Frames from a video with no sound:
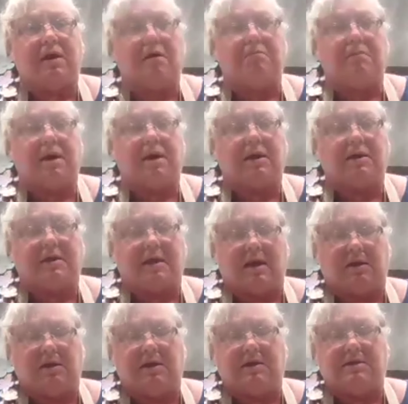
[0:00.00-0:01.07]
But if you
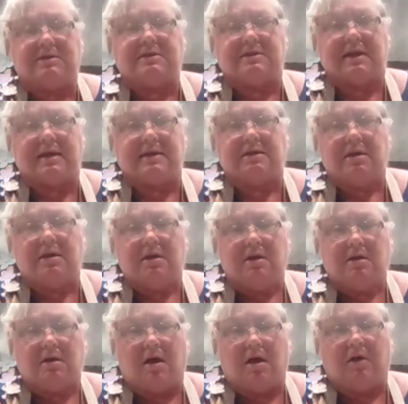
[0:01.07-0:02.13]
can't make that lid
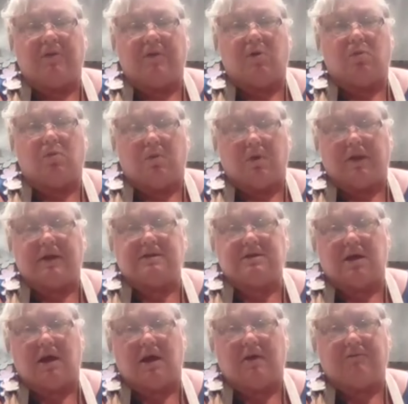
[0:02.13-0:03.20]
stay on
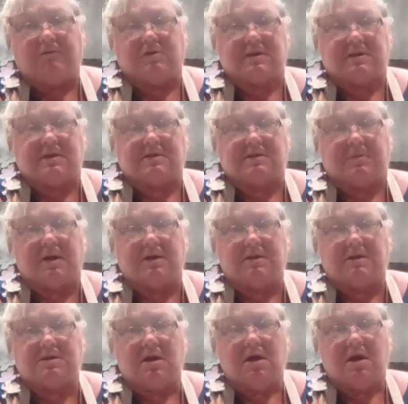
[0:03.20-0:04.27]
there really tight for
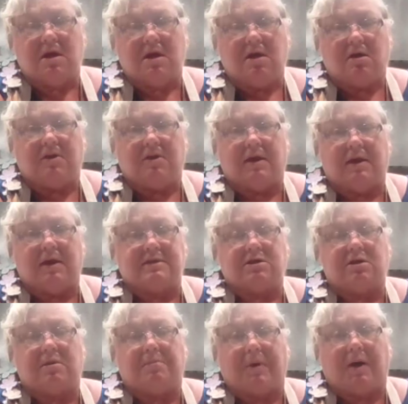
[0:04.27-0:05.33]
six months,
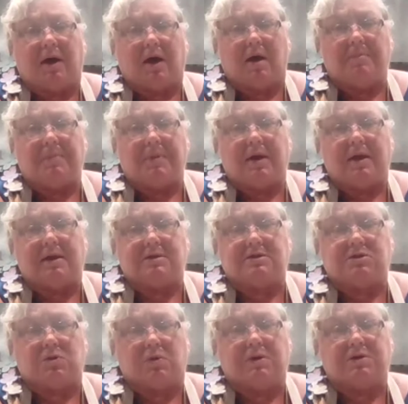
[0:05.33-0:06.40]
then it's going to
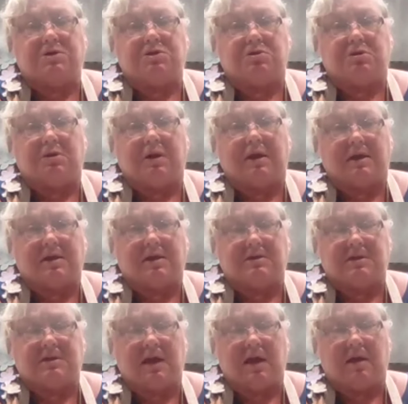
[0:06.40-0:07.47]
pop and it's going to
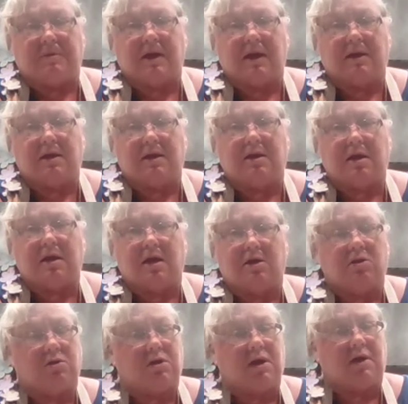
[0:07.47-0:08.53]
get contaminated
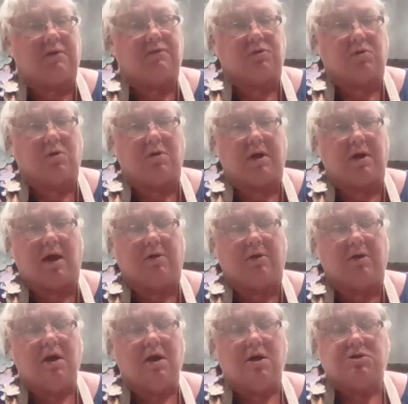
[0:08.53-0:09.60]
and you're going to have to throw it
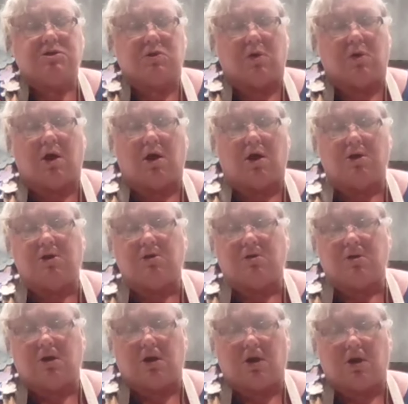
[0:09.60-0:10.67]
out. So all
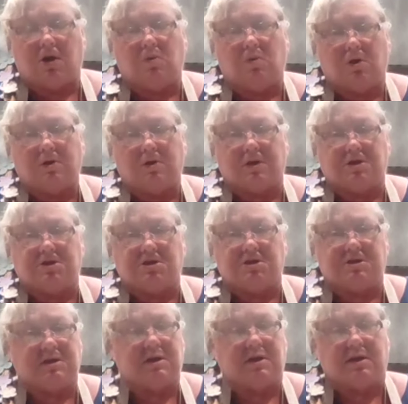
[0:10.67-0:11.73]
your hard work
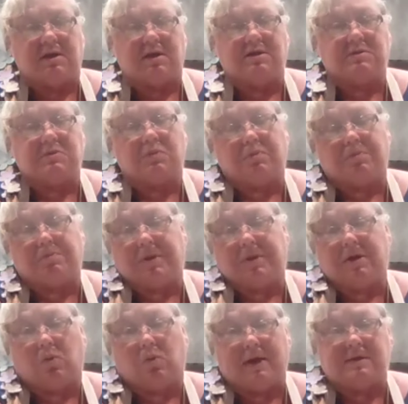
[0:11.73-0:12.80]
that you did is
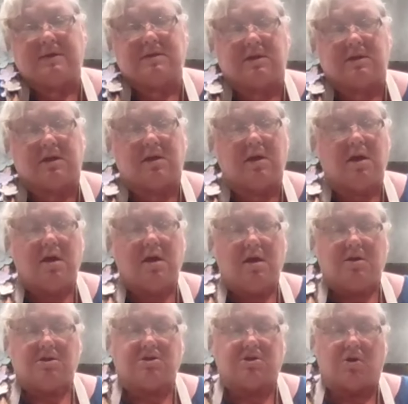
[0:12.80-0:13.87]
being wasted.
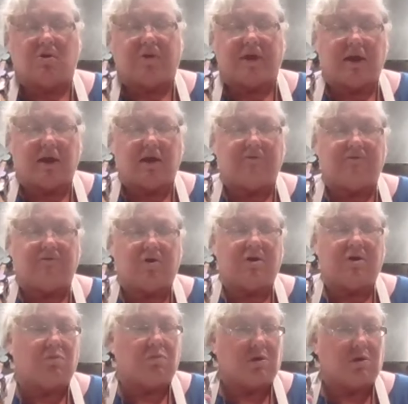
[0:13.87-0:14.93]
So the
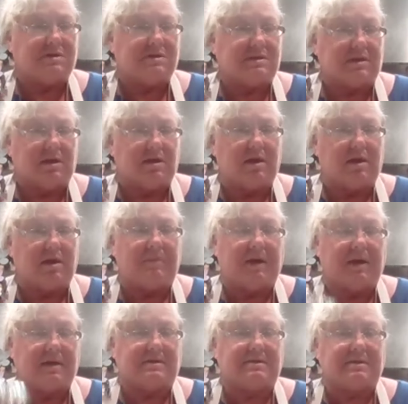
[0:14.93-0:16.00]
inverted will seal it
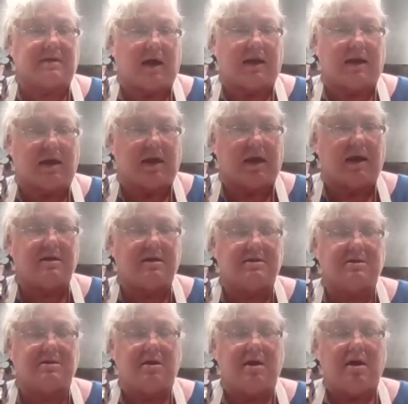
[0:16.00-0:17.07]
because it's got
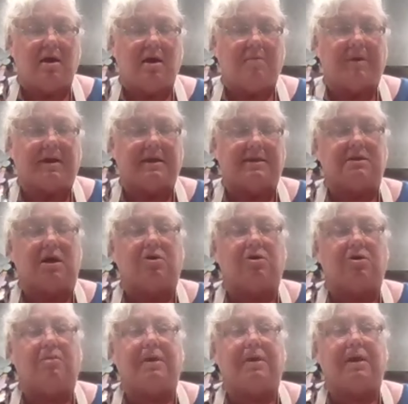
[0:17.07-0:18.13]
heat, but it's not
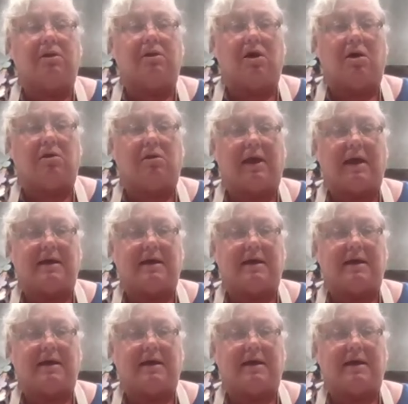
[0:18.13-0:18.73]
going to be a long